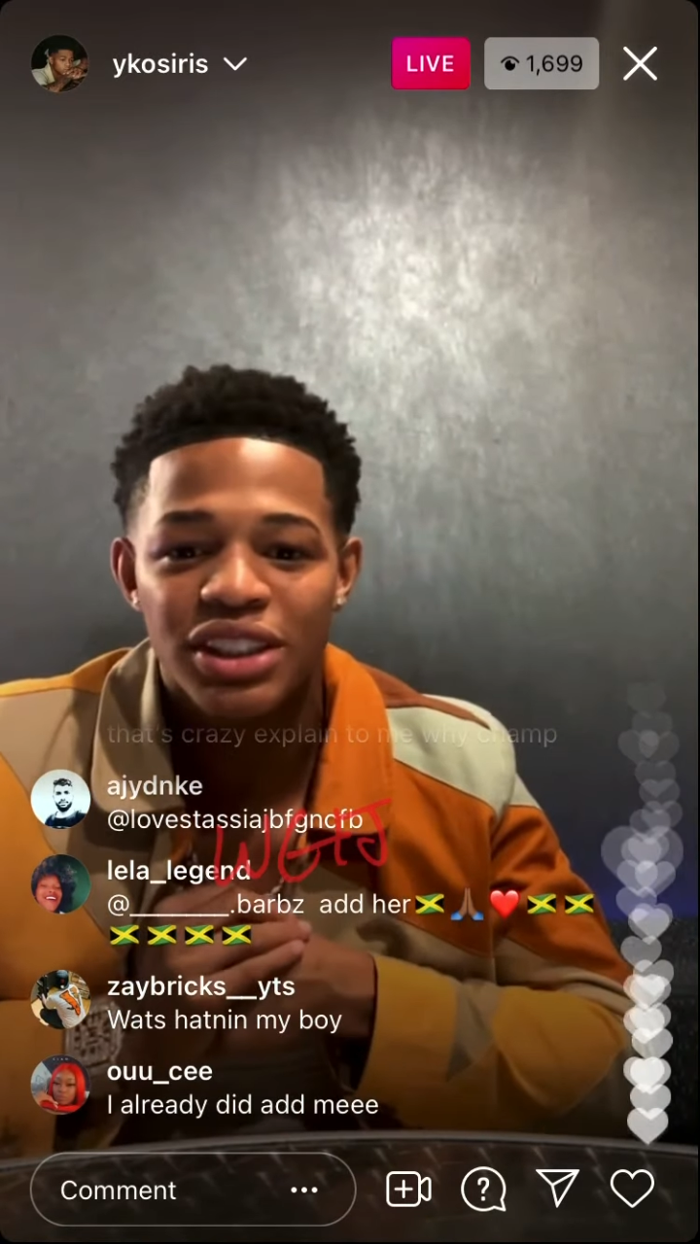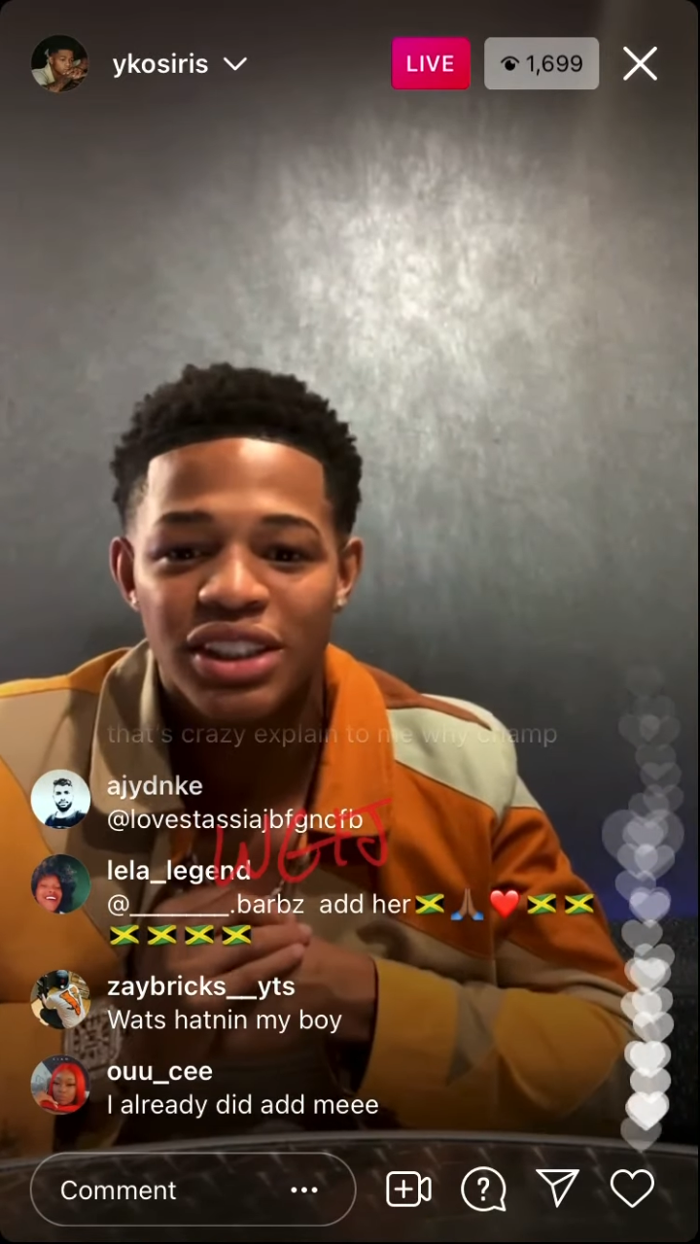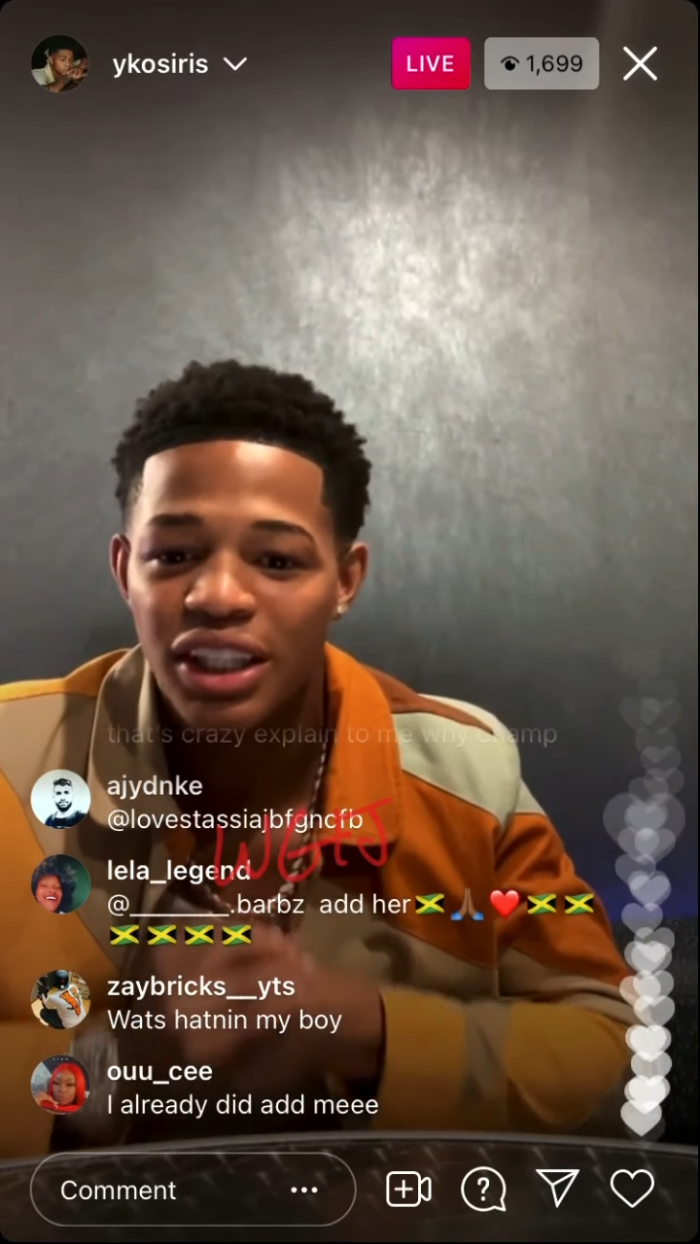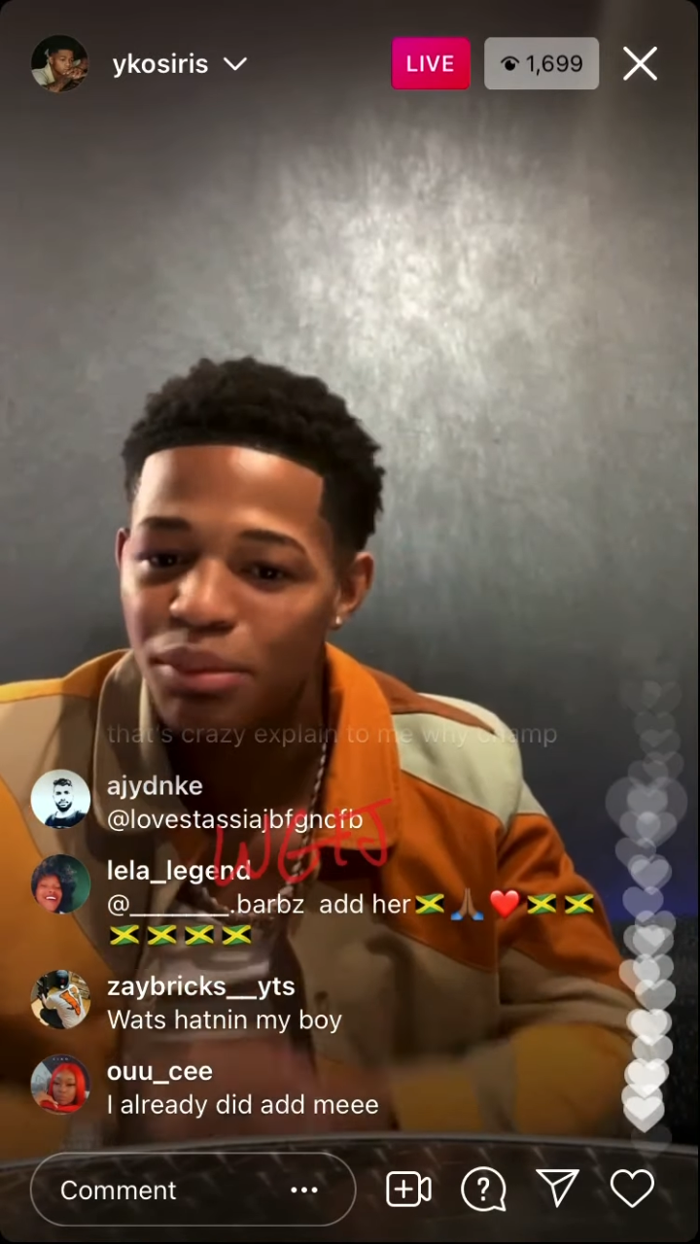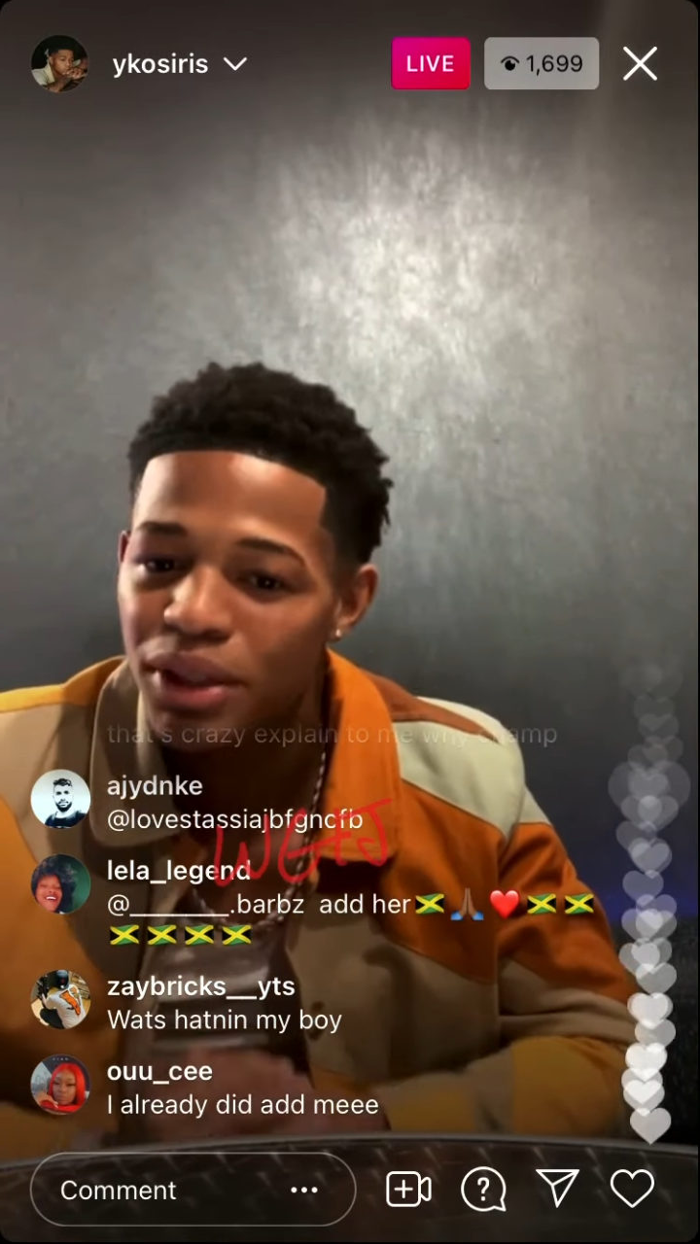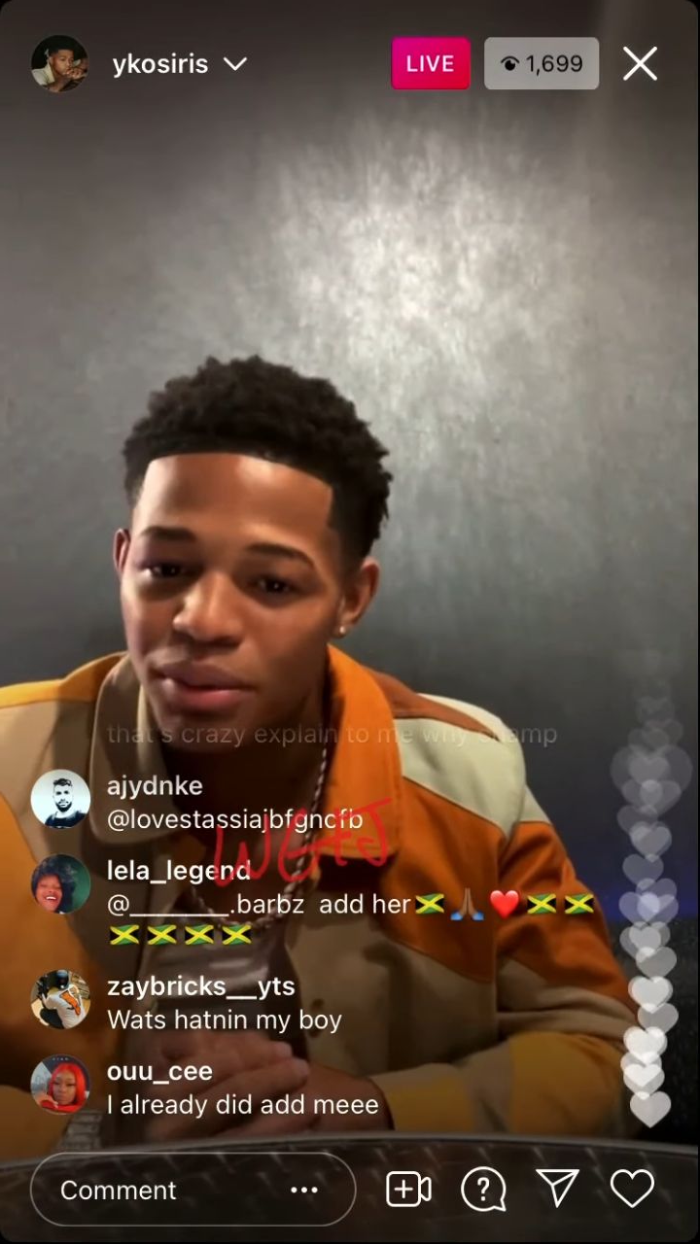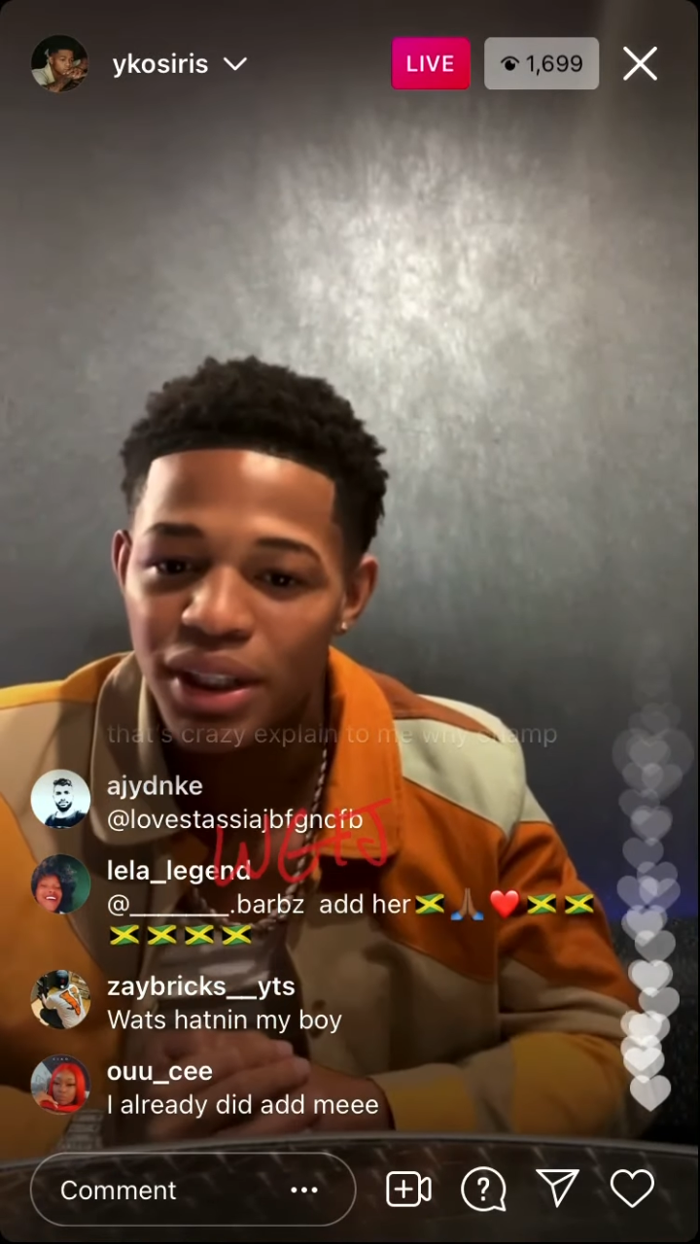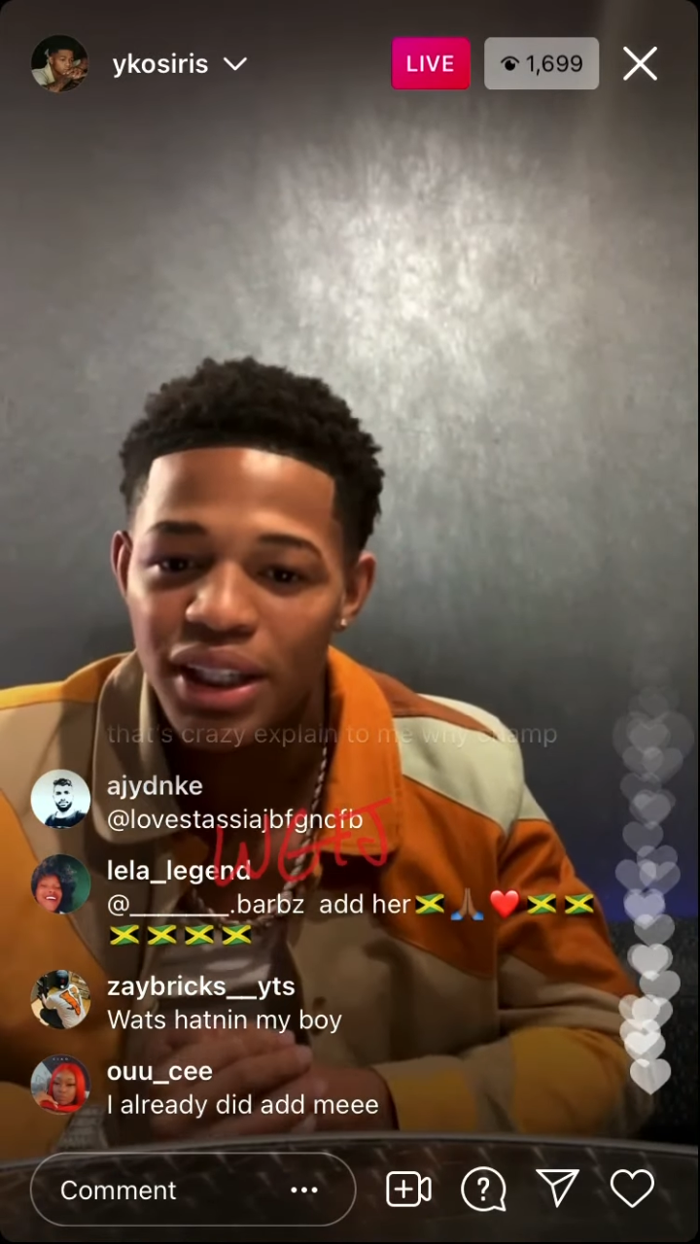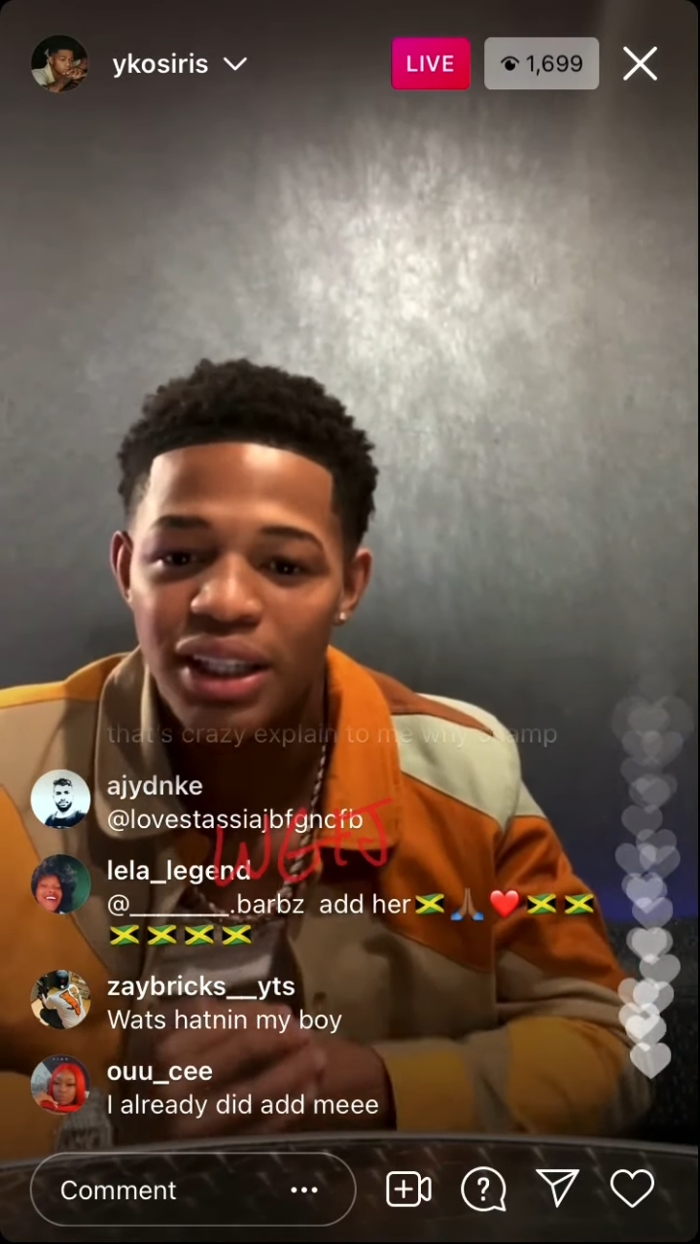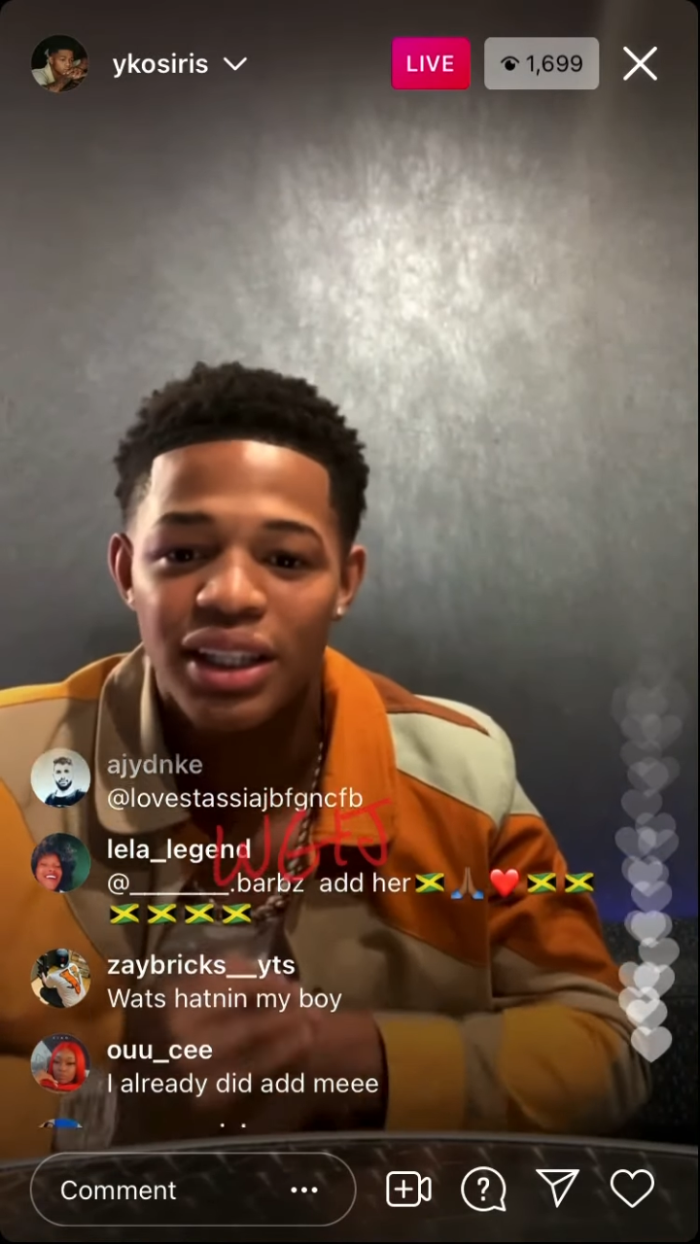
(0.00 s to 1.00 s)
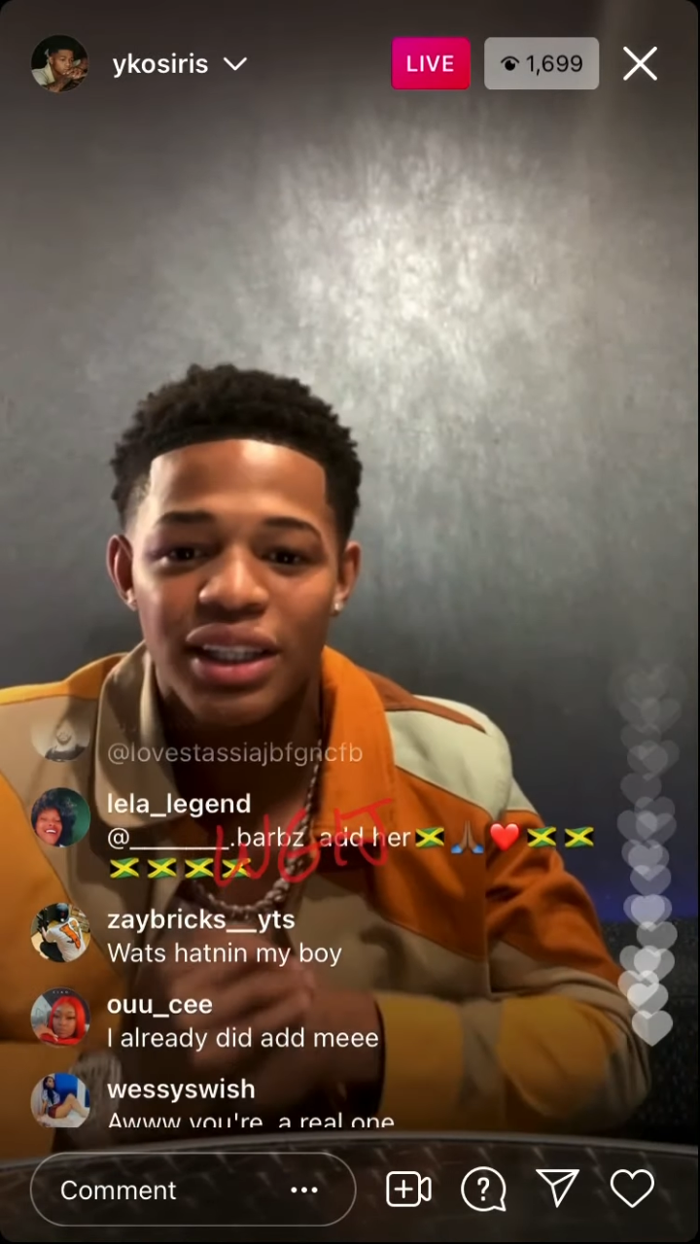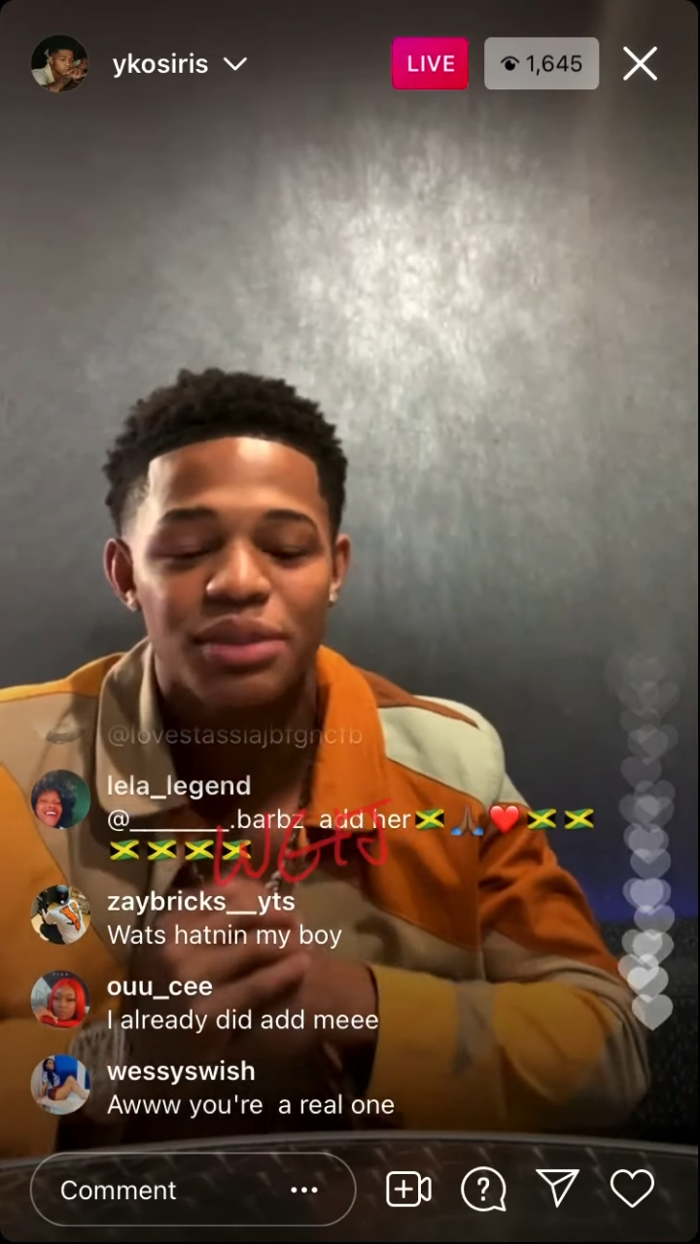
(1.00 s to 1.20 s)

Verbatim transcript: is coming, man.